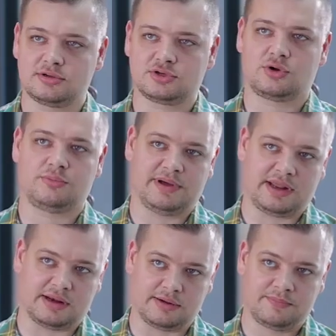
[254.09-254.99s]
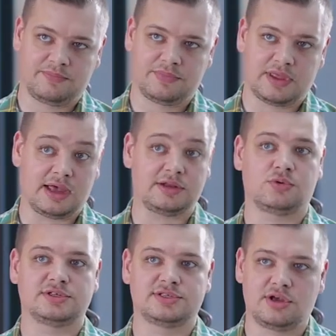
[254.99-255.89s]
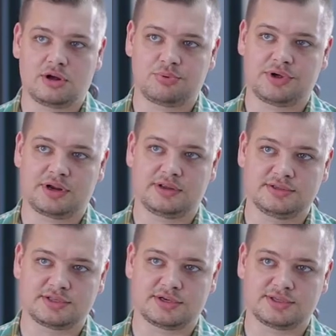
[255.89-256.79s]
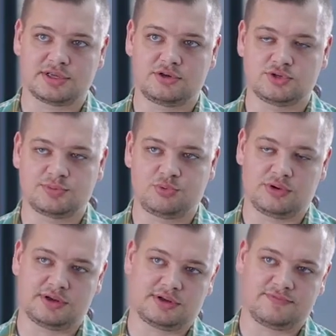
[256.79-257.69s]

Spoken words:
control panel, and once the operator inserts a new spool and